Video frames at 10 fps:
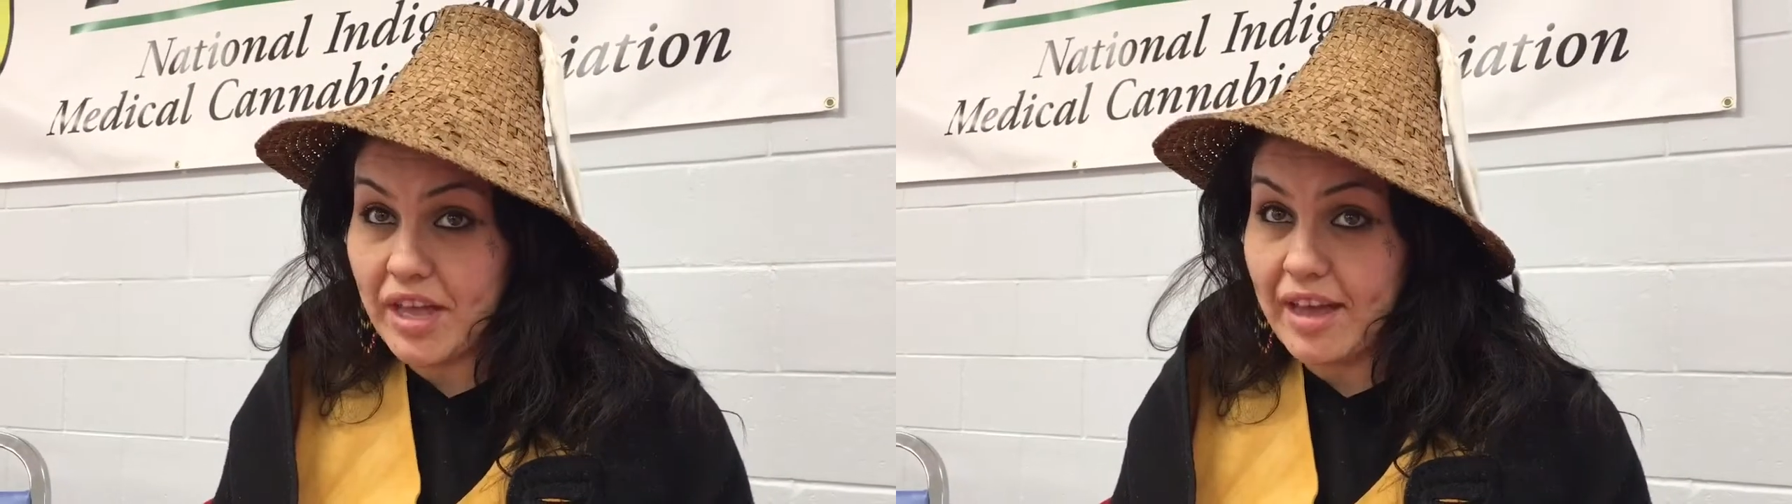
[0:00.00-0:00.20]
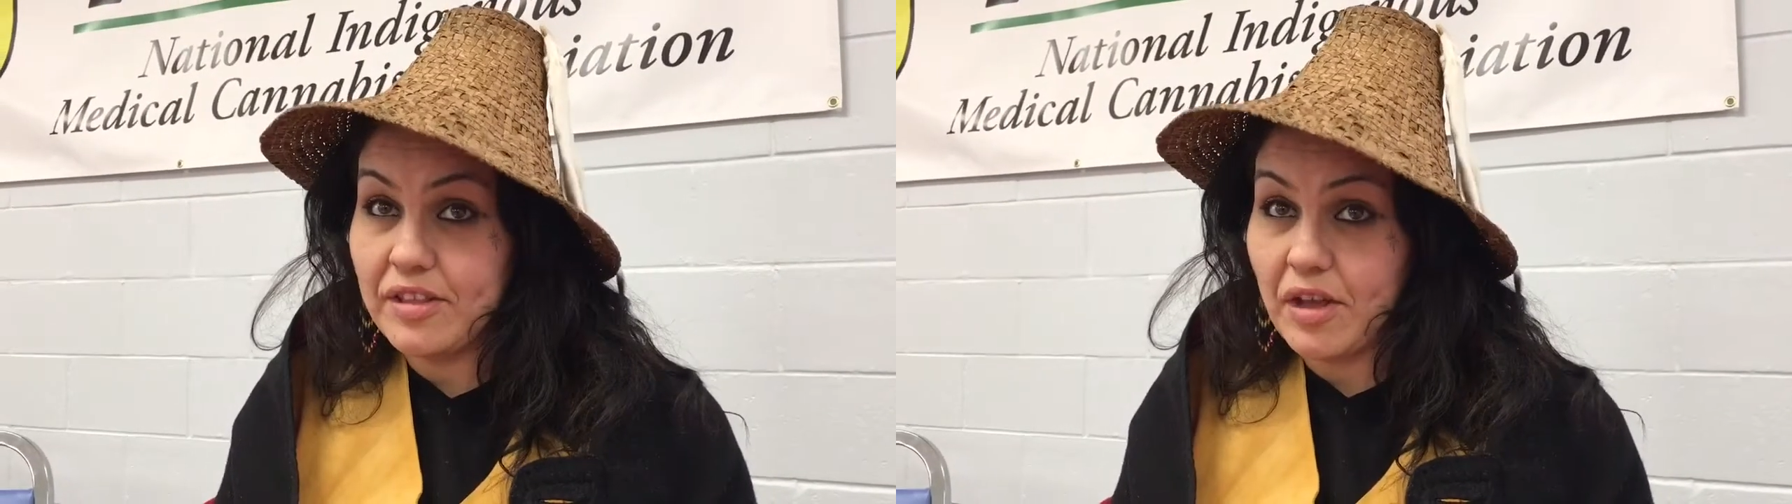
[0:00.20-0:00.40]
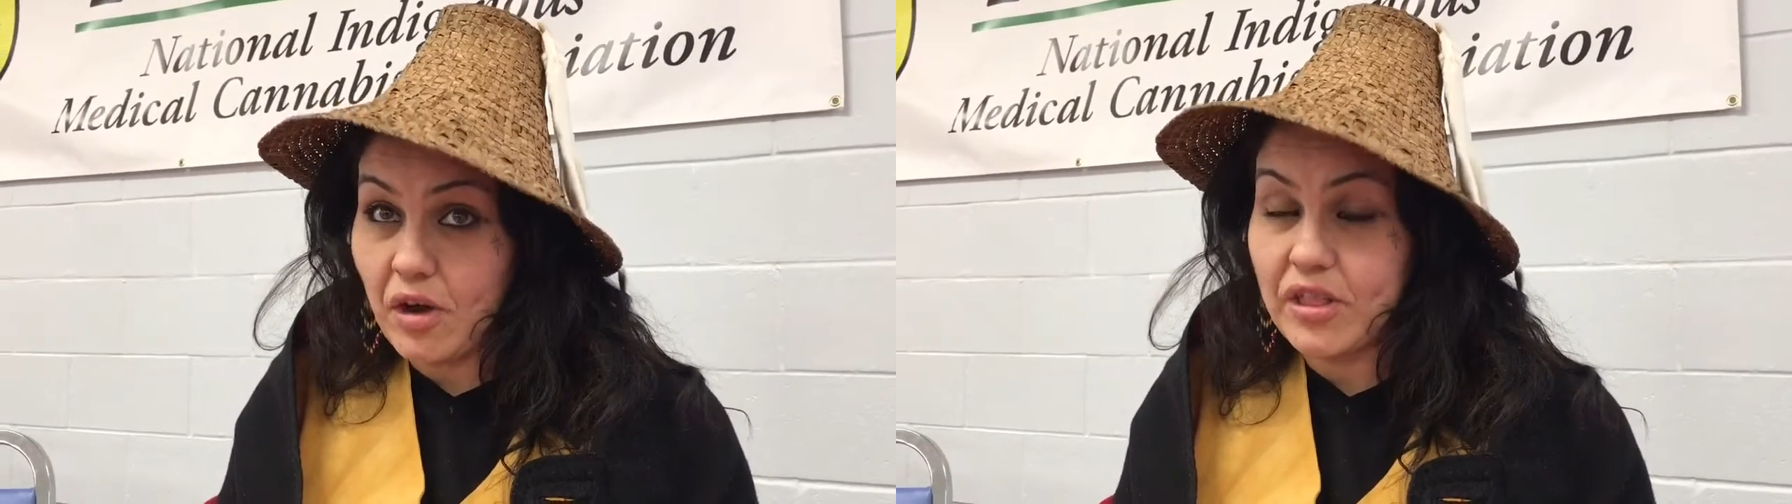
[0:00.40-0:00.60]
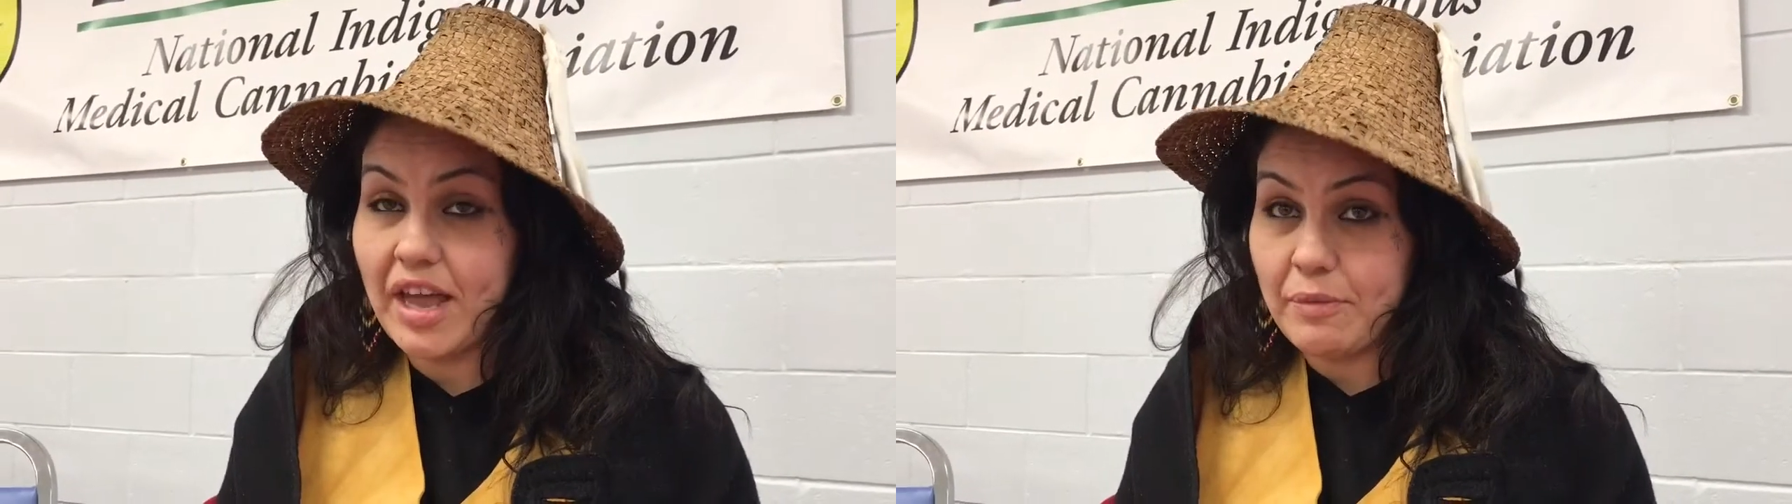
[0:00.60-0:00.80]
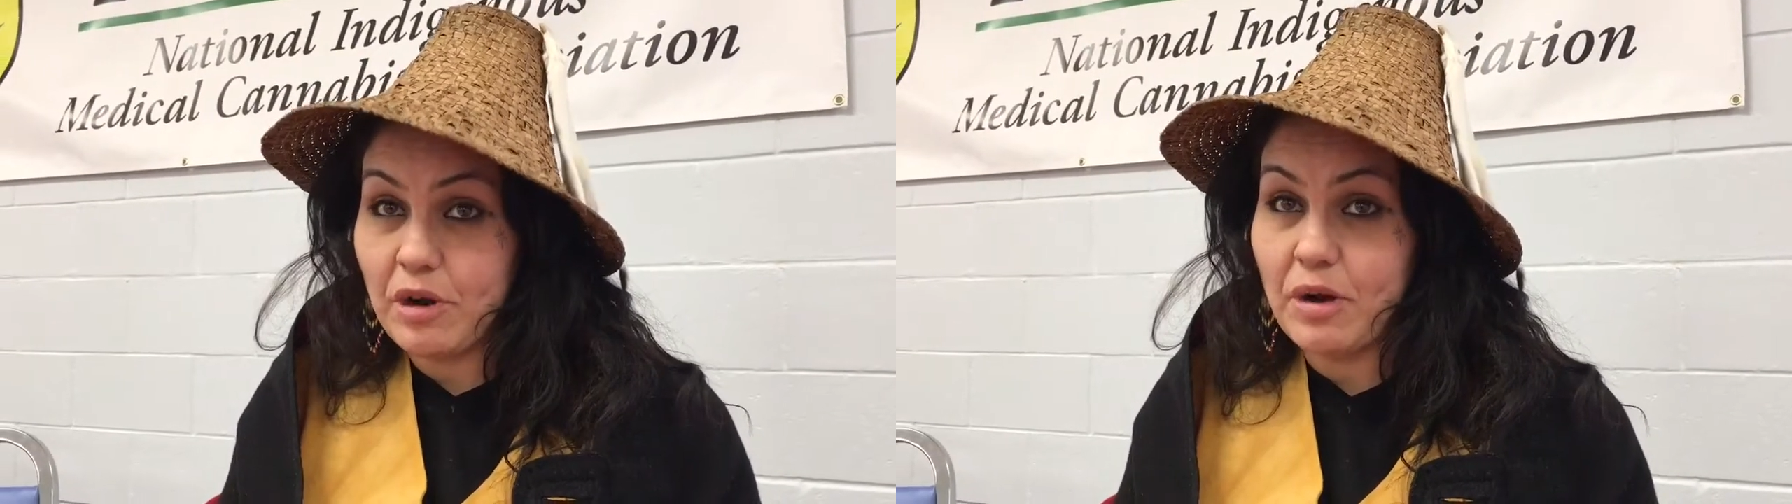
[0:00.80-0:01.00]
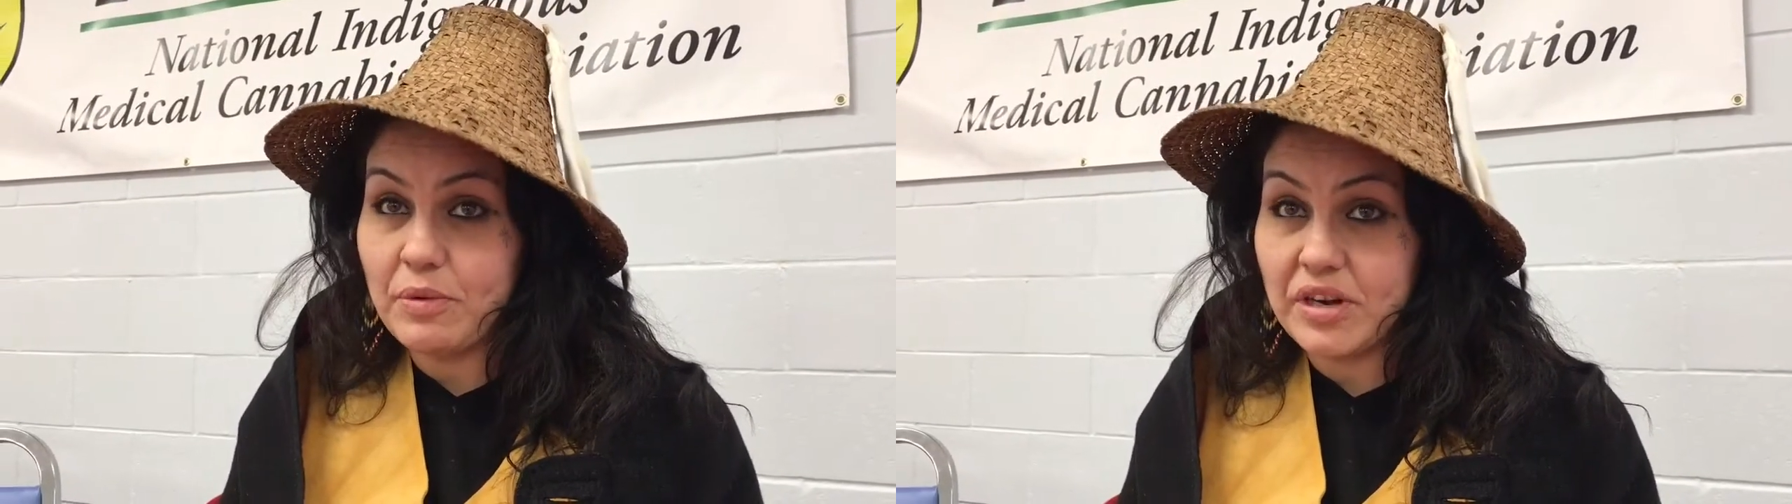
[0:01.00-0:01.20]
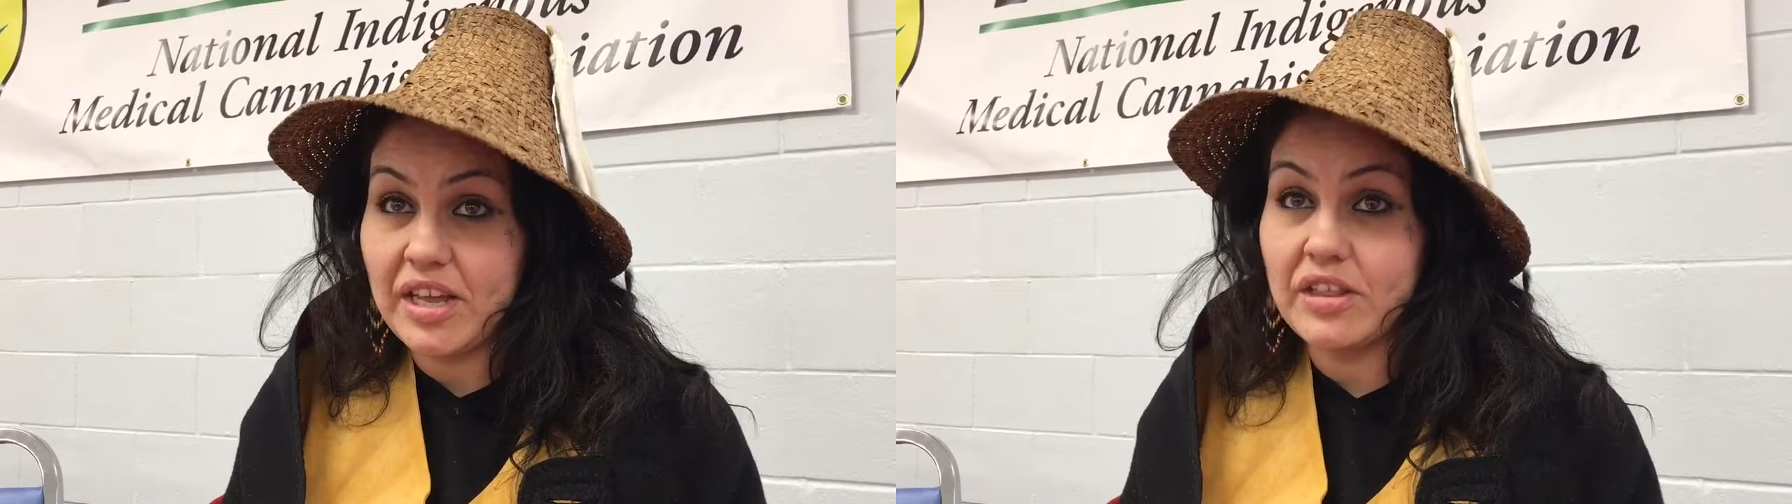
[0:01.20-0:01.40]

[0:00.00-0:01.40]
on that property,